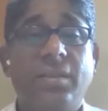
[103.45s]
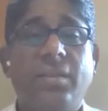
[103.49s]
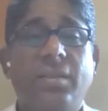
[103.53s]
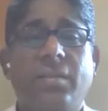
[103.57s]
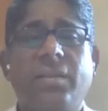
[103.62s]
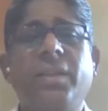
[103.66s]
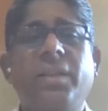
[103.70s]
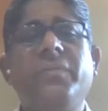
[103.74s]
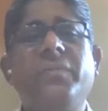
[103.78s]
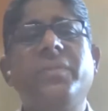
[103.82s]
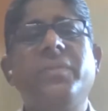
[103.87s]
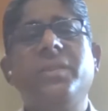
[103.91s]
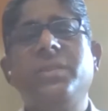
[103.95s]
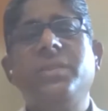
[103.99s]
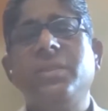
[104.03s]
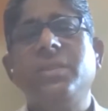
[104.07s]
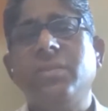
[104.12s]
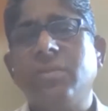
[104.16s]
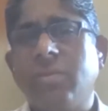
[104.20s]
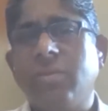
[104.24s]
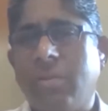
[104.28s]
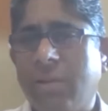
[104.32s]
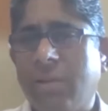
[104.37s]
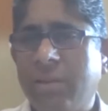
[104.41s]
leveraging
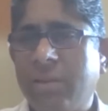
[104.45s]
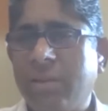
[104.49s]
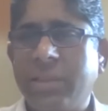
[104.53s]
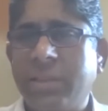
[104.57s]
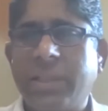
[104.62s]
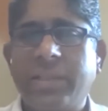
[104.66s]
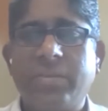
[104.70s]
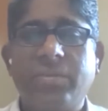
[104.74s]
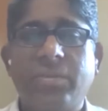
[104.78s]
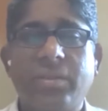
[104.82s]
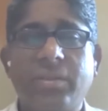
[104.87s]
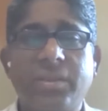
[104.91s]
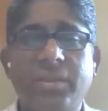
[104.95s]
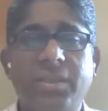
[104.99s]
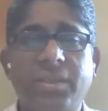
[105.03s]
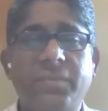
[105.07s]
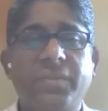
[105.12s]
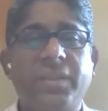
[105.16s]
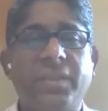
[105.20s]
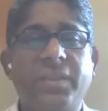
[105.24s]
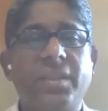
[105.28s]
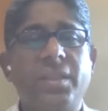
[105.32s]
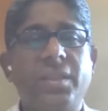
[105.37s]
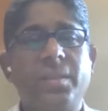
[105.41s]
on all the technology,
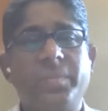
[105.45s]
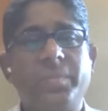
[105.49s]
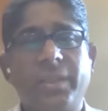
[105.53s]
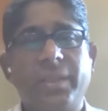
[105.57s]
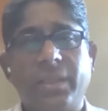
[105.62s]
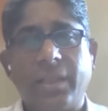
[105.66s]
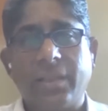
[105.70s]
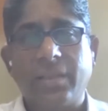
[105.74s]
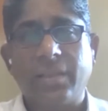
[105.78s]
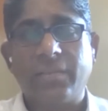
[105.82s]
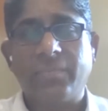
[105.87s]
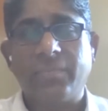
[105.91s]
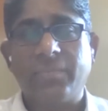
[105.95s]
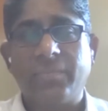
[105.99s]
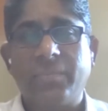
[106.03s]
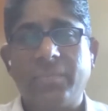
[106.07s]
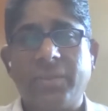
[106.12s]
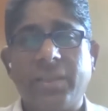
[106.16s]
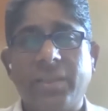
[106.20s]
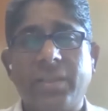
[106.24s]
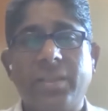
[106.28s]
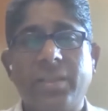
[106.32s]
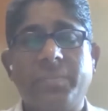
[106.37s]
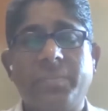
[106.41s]
whether it be tech,
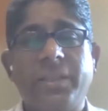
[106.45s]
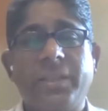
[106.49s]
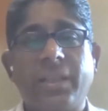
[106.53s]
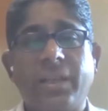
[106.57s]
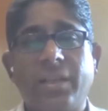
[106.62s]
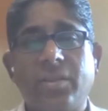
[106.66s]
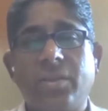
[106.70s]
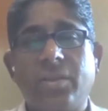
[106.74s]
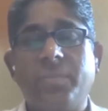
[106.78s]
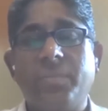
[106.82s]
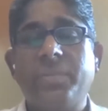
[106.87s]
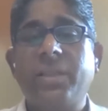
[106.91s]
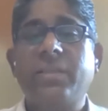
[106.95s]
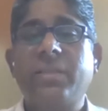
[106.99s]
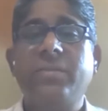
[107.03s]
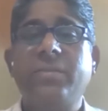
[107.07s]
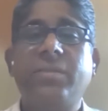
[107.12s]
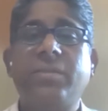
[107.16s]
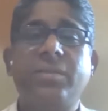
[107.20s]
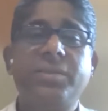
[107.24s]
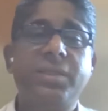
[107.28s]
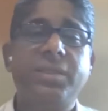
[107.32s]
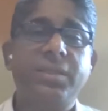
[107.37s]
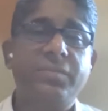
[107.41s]
whether it be telecom
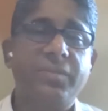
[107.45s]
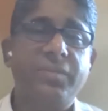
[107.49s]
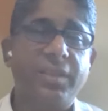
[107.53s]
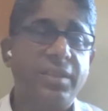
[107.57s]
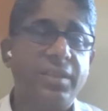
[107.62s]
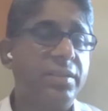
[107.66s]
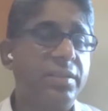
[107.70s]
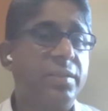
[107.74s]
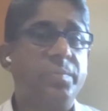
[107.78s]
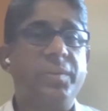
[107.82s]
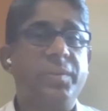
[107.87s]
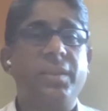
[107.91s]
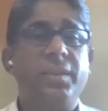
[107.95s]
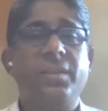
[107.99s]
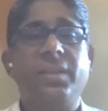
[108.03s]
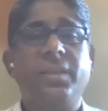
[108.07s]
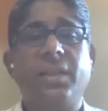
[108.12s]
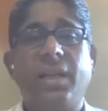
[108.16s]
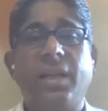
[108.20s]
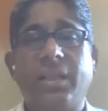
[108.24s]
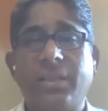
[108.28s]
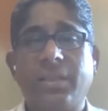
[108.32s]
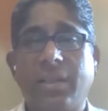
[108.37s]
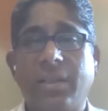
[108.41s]
technology, whether it be the
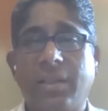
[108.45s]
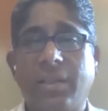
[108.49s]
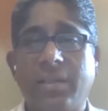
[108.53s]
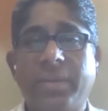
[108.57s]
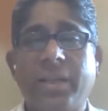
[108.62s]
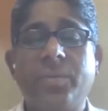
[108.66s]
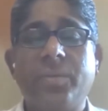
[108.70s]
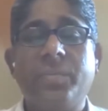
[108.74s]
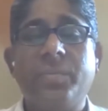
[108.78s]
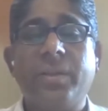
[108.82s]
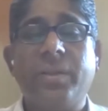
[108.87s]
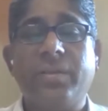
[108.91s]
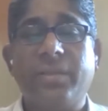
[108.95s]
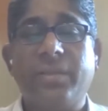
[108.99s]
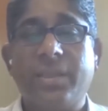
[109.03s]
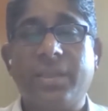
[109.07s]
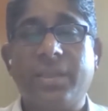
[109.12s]
Aadhaar biometrics,